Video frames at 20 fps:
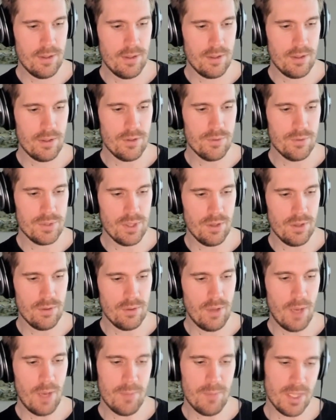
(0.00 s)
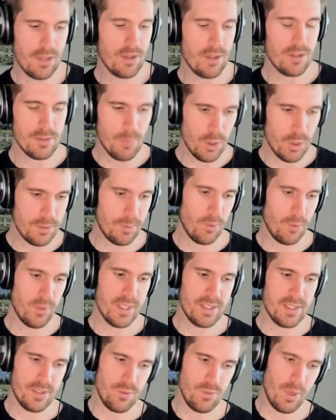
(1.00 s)
there's multiple
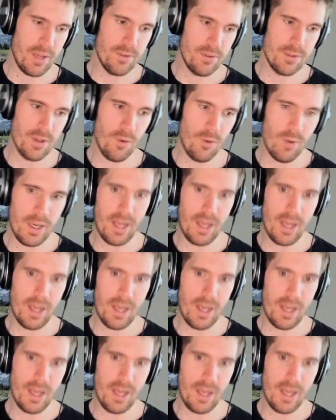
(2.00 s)
reasons why you don't want to